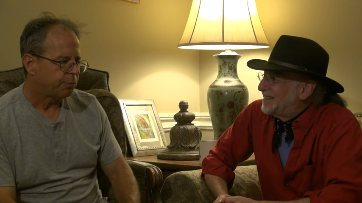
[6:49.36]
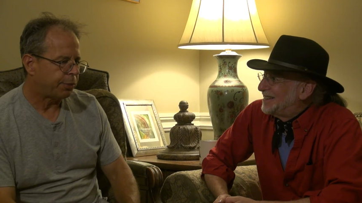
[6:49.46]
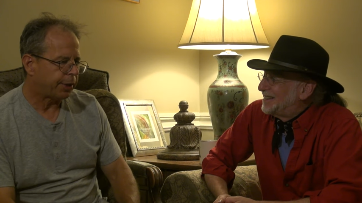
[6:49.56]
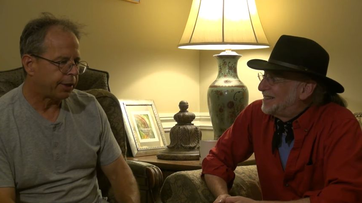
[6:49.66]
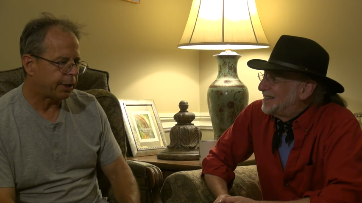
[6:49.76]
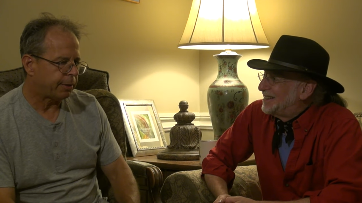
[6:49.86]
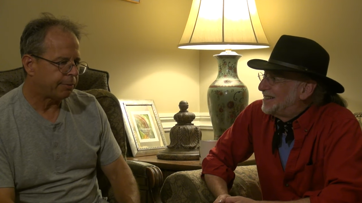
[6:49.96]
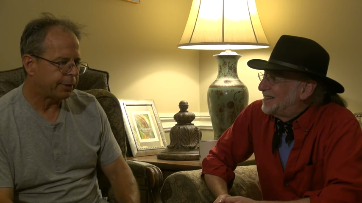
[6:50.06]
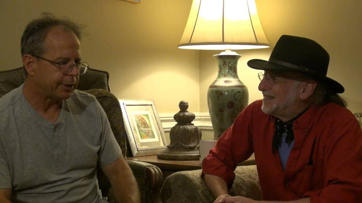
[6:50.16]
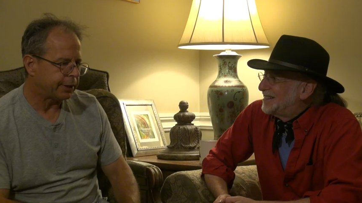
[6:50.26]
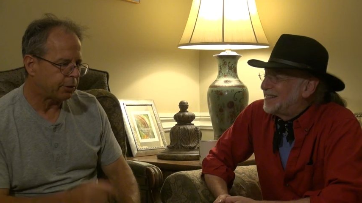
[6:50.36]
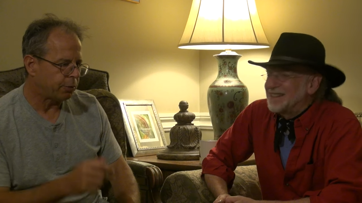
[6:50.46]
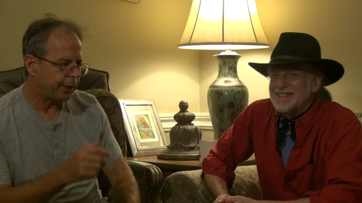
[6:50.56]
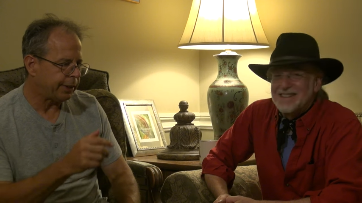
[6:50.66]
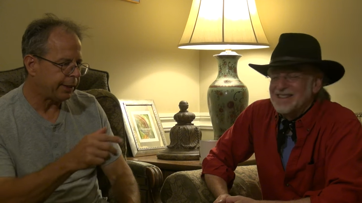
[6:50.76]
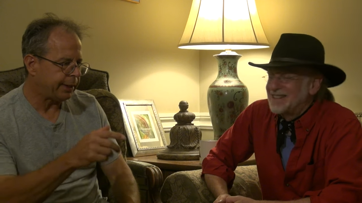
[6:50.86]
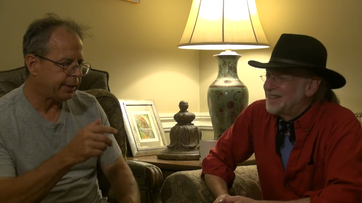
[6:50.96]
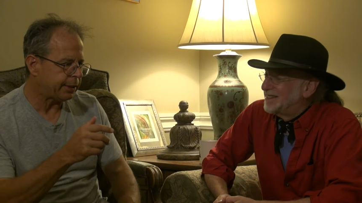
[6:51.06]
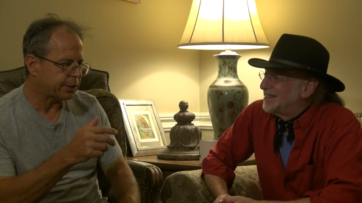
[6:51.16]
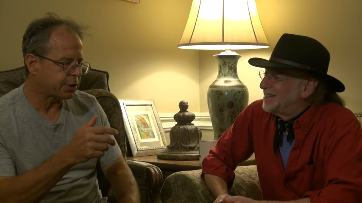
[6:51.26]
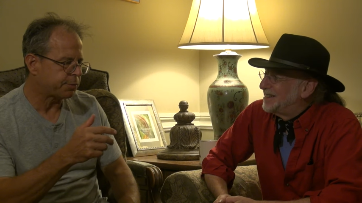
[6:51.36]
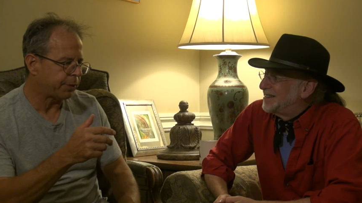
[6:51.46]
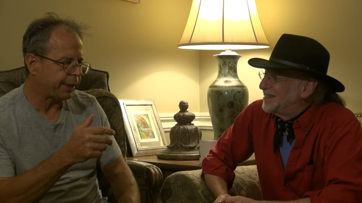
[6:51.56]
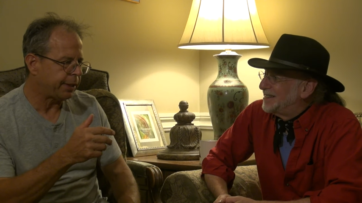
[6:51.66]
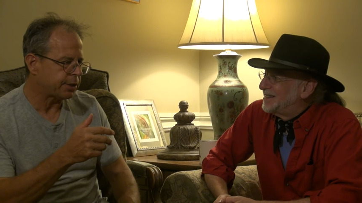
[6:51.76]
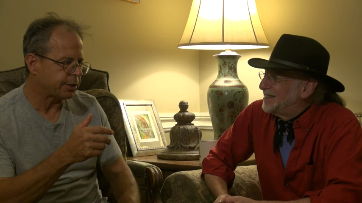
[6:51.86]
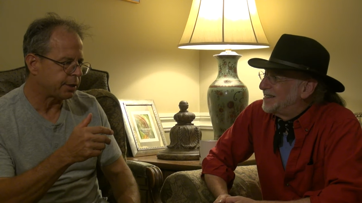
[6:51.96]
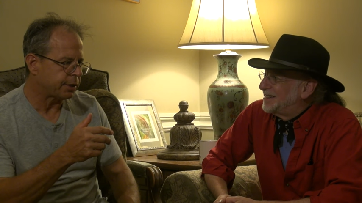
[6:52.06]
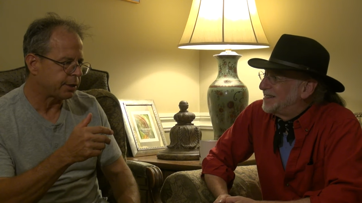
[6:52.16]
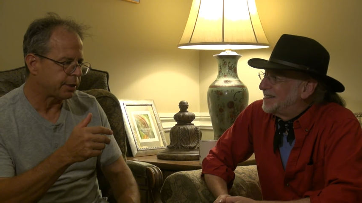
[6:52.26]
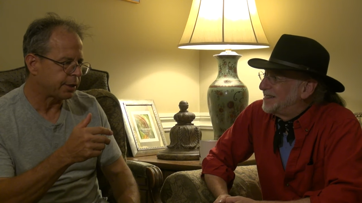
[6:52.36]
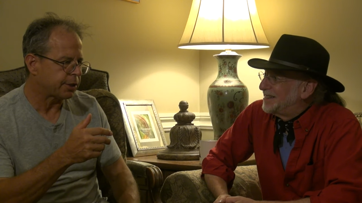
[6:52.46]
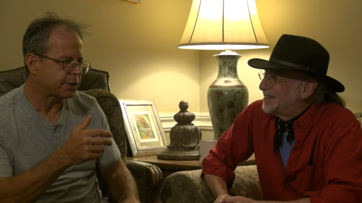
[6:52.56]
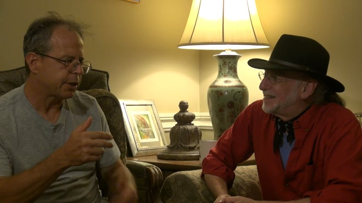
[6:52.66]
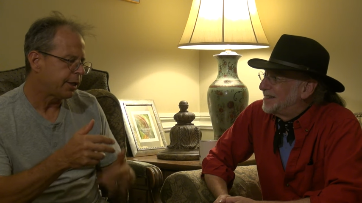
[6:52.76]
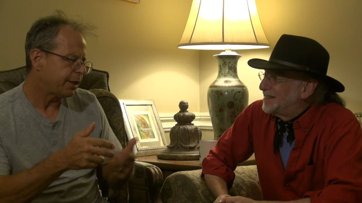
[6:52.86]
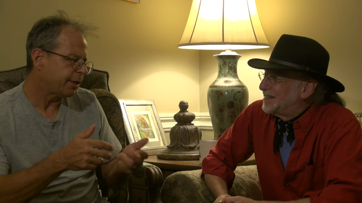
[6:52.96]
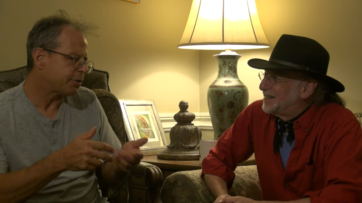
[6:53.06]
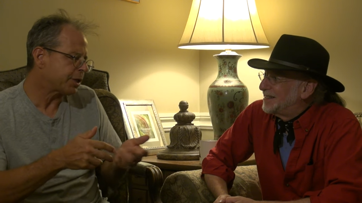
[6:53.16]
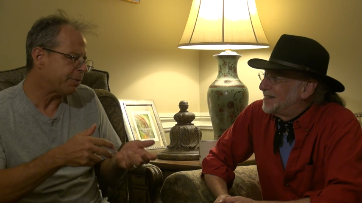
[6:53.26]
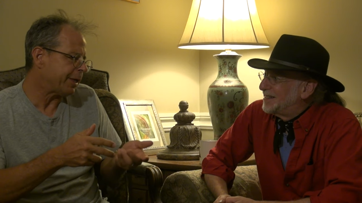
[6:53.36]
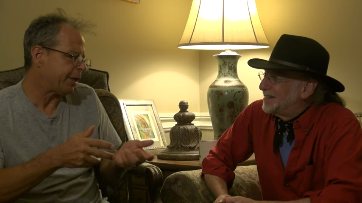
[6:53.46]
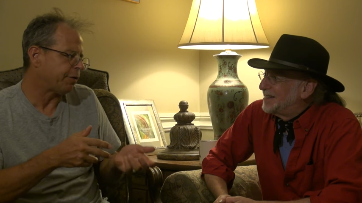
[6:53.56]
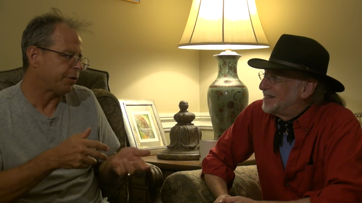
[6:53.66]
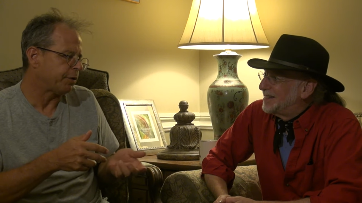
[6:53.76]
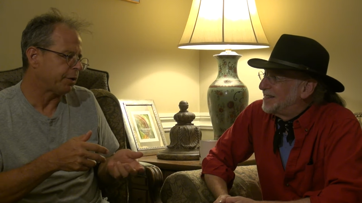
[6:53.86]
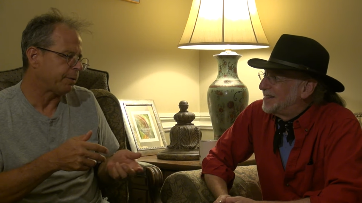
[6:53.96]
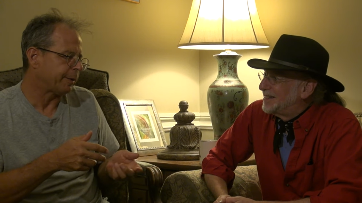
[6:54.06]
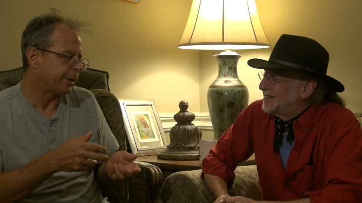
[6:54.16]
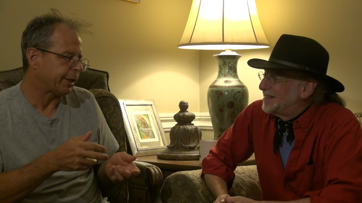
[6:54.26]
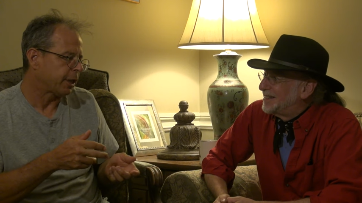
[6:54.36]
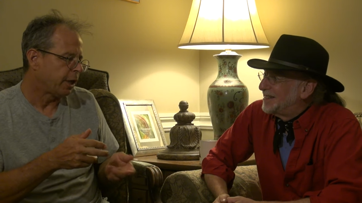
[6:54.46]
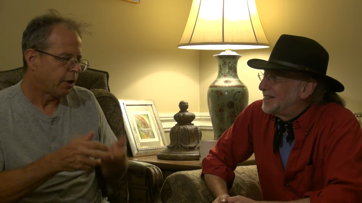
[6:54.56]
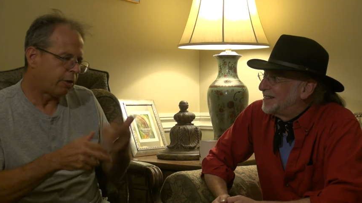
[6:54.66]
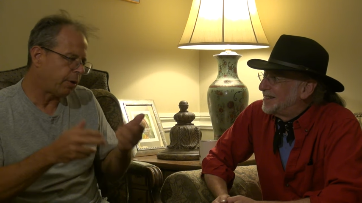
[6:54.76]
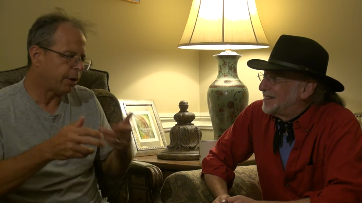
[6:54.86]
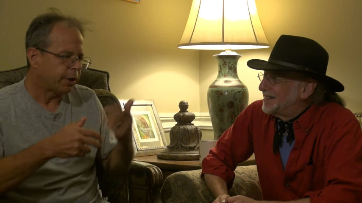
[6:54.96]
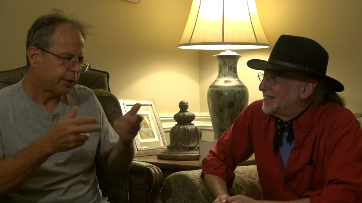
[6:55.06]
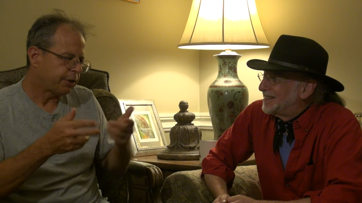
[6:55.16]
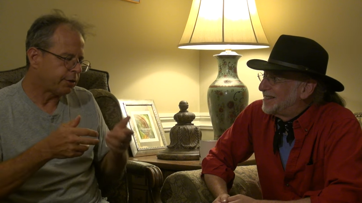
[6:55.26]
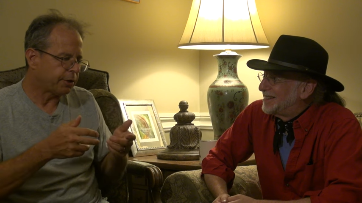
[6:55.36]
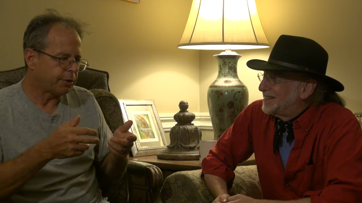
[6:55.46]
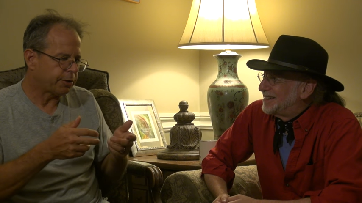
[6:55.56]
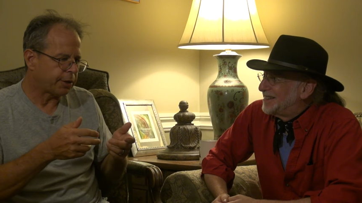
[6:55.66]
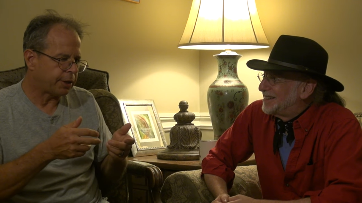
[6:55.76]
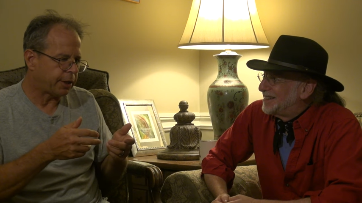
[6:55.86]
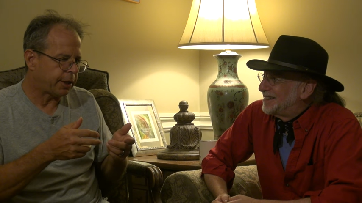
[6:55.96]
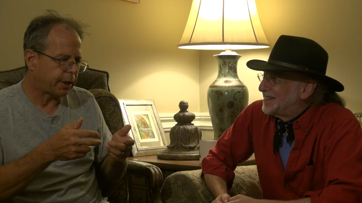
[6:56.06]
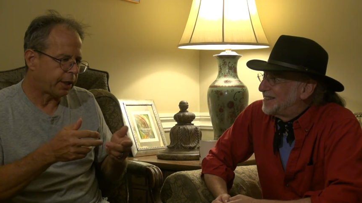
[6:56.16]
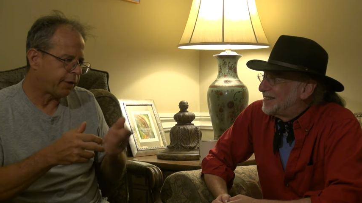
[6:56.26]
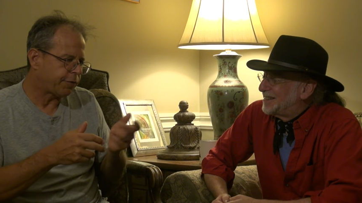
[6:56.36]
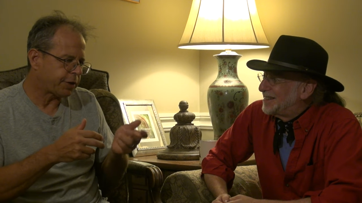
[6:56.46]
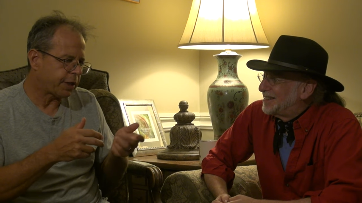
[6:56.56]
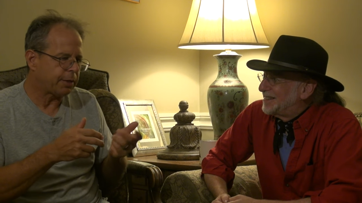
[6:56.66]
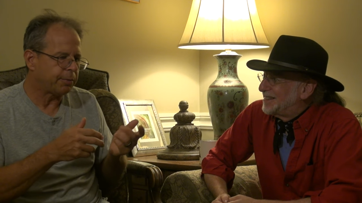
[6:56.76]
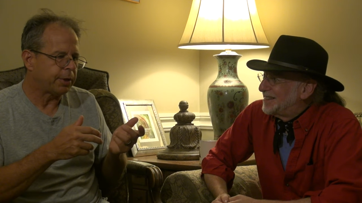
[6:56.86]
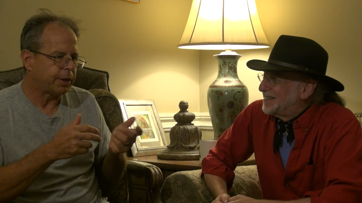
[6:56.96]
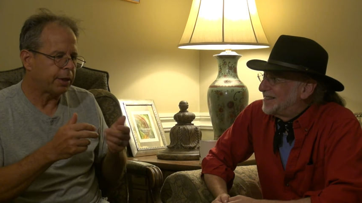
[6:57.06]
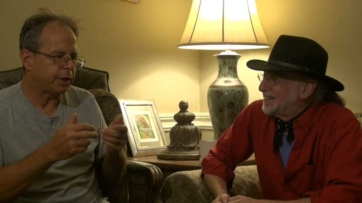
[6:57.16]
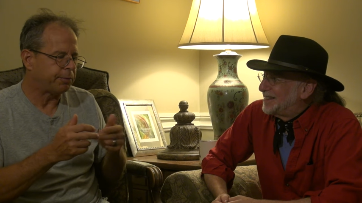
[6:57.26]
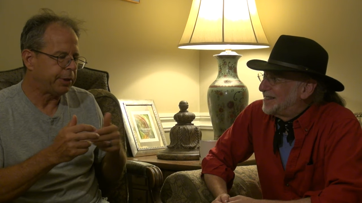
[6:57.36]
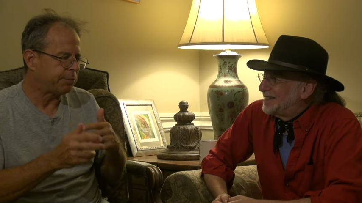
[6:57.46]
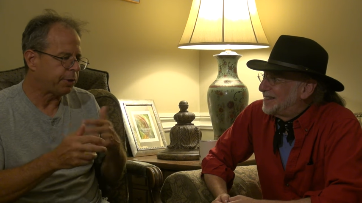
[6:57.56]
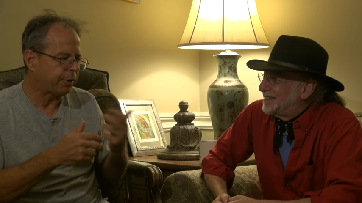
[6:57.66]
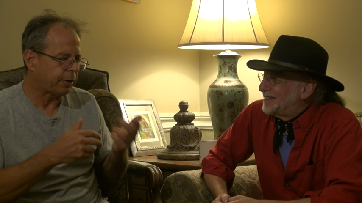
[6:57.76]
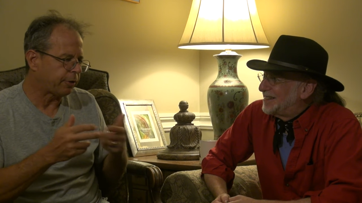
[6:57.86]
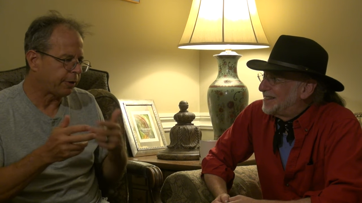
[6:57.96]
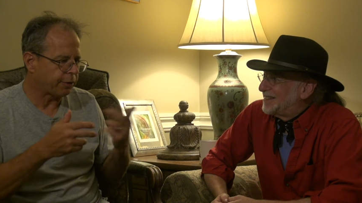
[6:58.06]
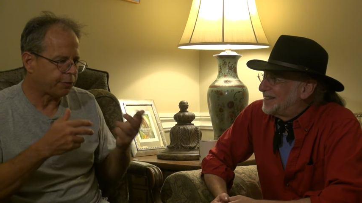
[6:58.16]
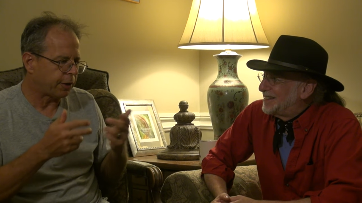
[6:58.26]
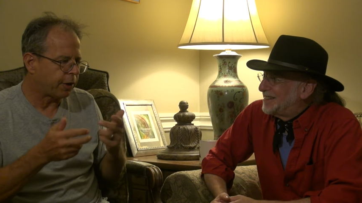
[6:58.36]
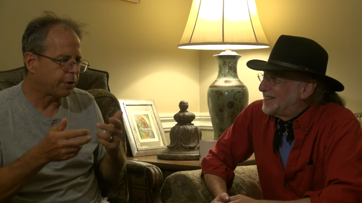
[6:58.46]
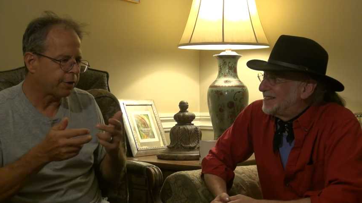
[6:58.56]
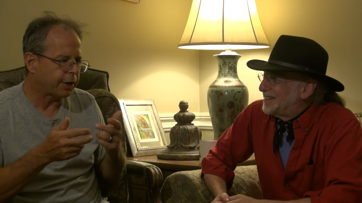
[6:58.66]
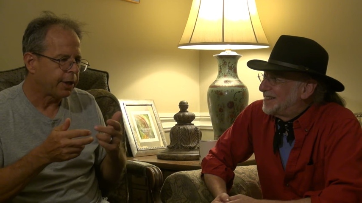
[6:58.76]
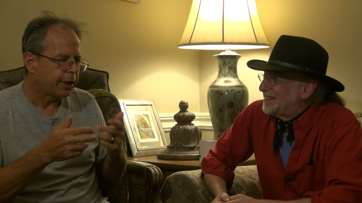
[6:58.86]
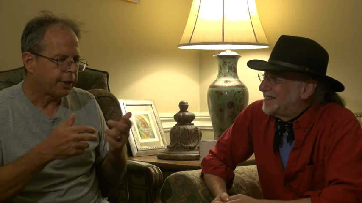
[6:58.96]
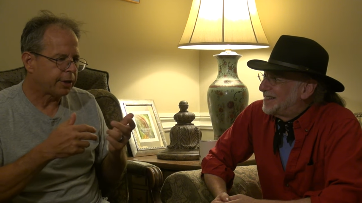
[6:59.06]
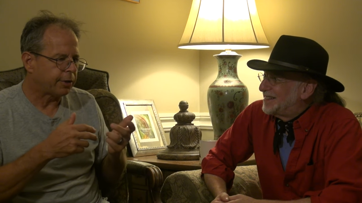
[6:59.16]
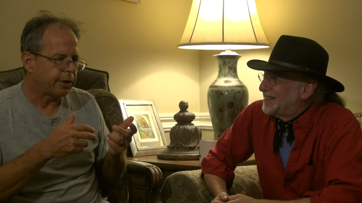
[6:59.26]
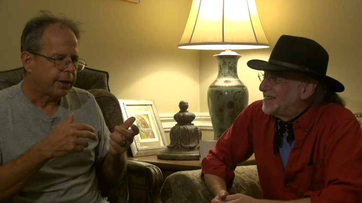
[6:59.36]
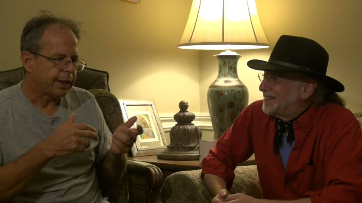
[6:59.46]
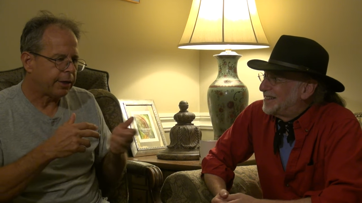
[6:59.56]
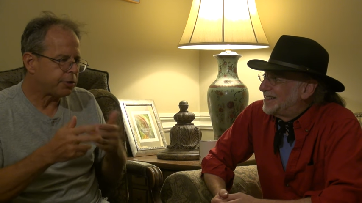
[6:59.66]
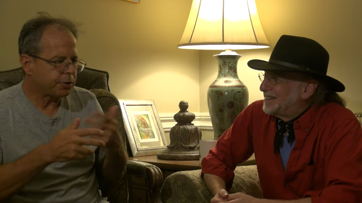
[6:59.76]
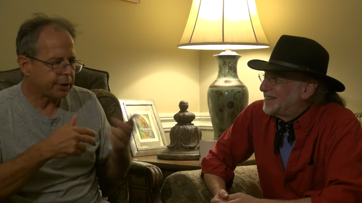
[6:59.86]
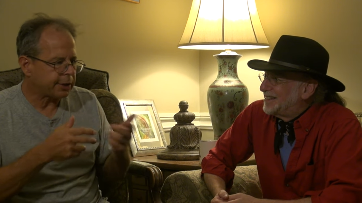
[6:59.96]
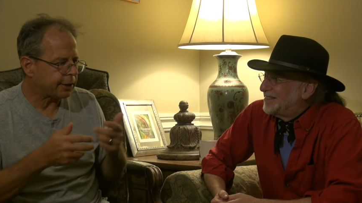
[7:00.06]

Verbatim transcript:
Speaker 1: but um, the yes. way he explains it, because uh, you know someone interviewed him and like, oh, uh, you're you're the uh, lifetime uh, Beat Poet Laureate for Hungary. You know, how did you get